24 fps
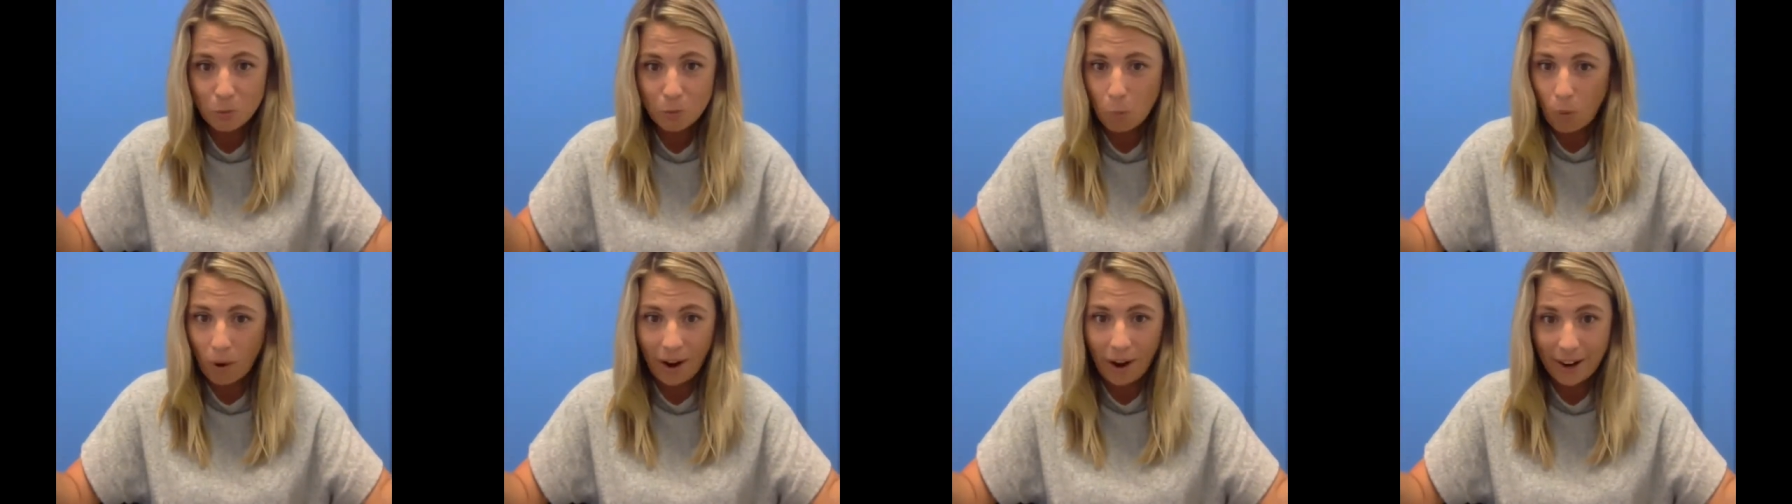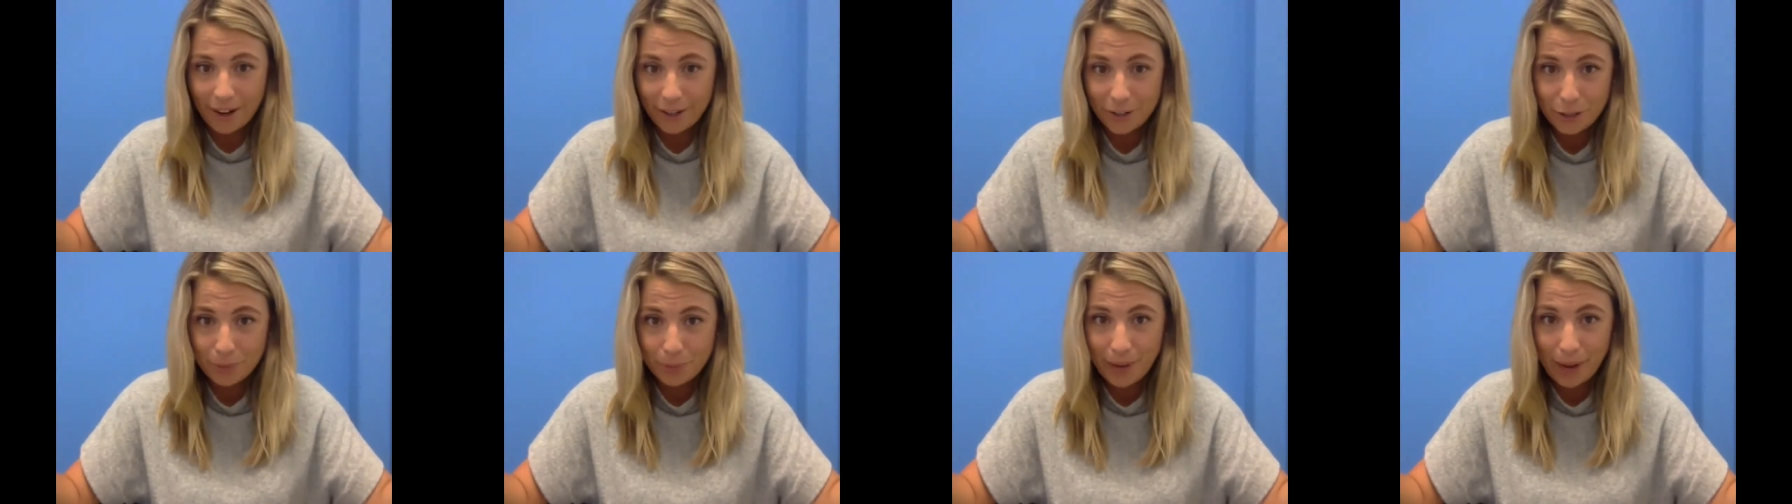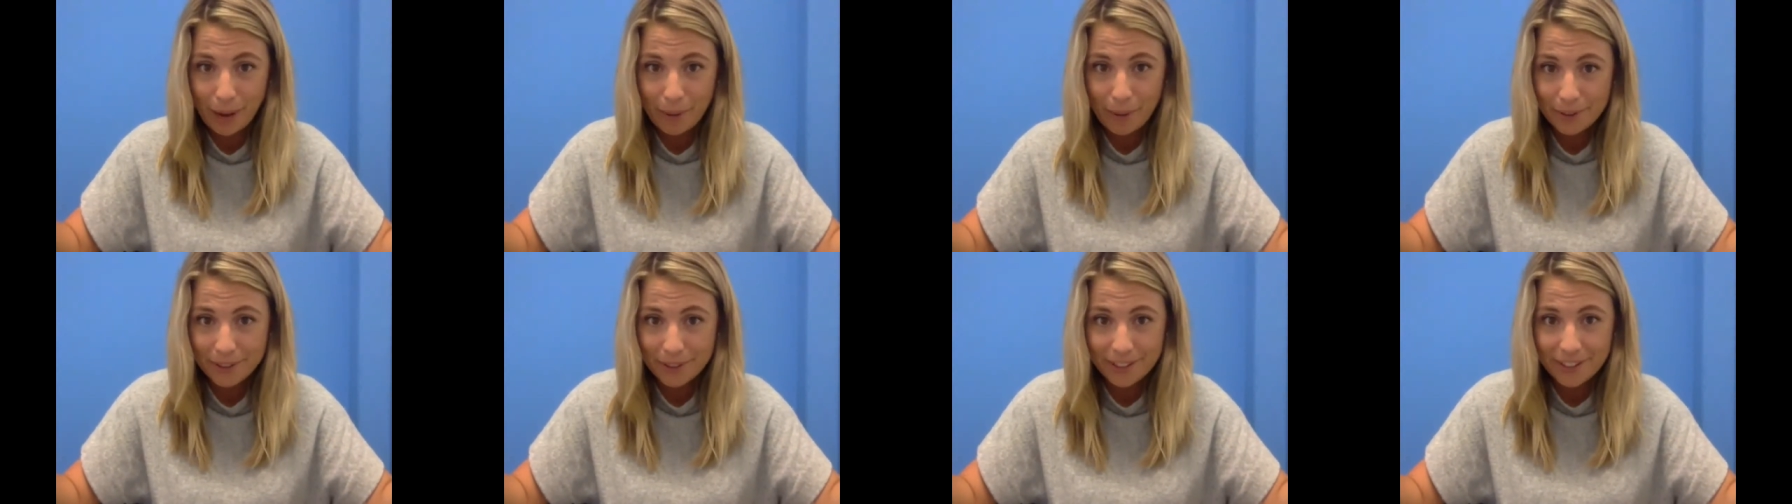why I should be
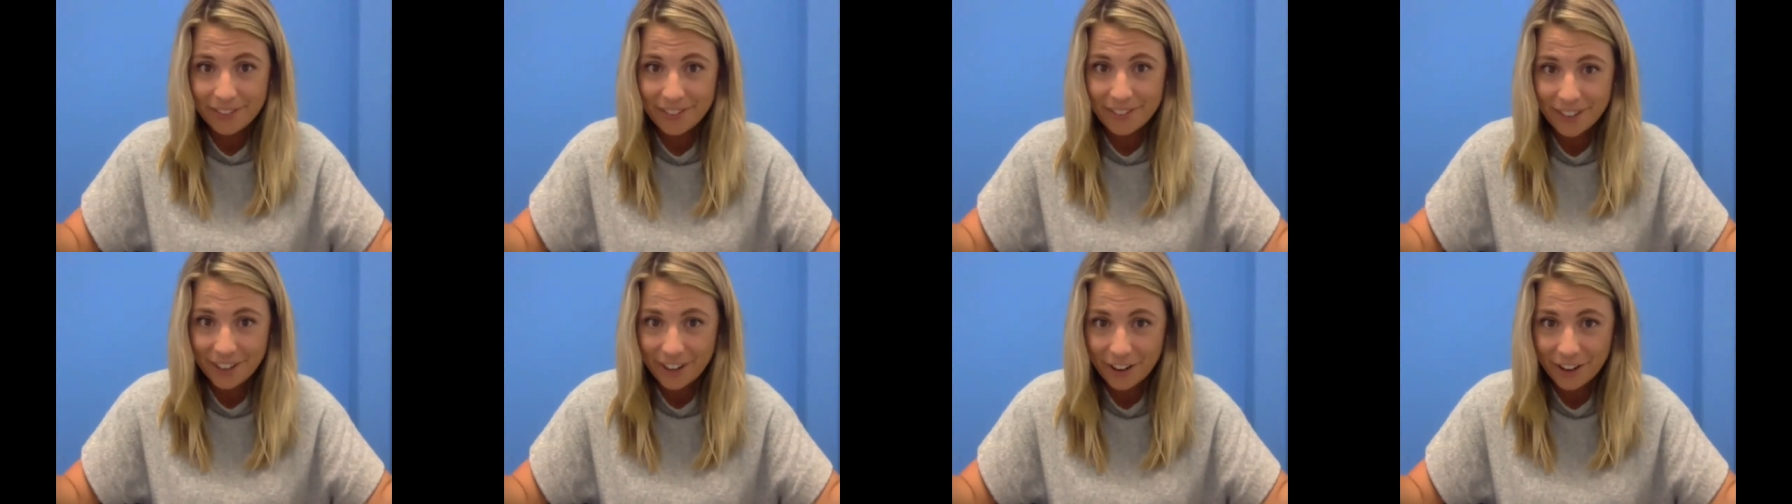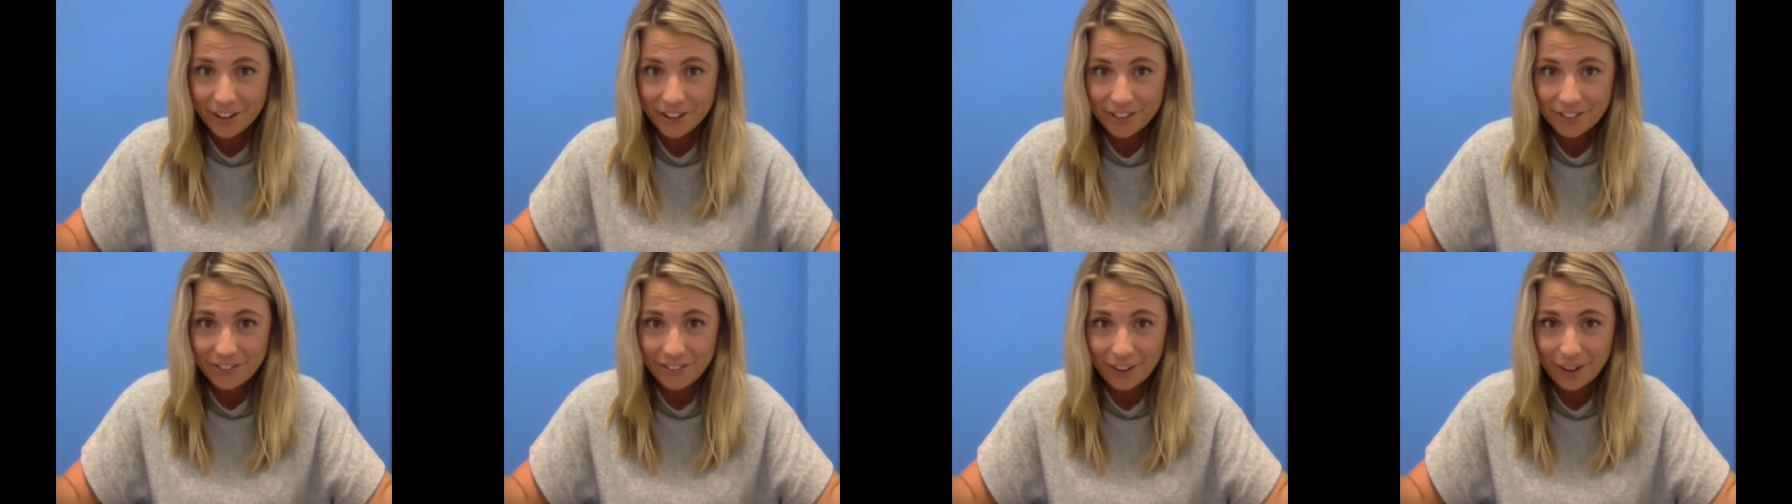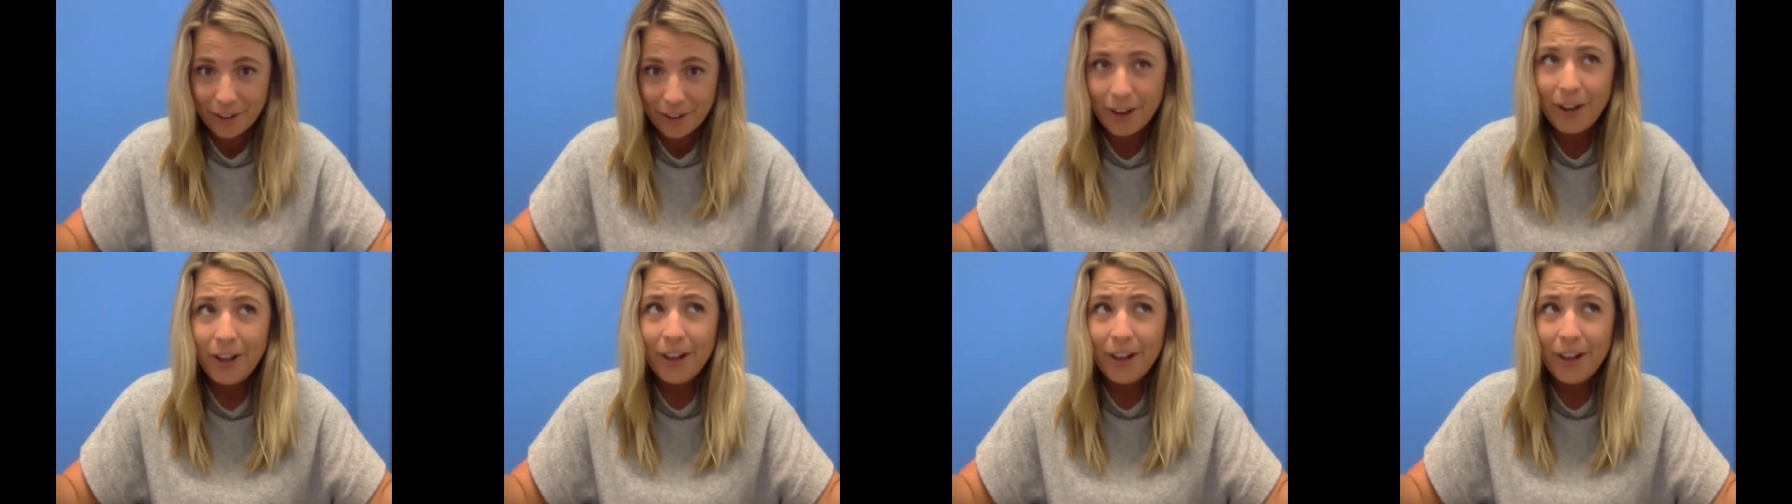able to live in an oceanfront,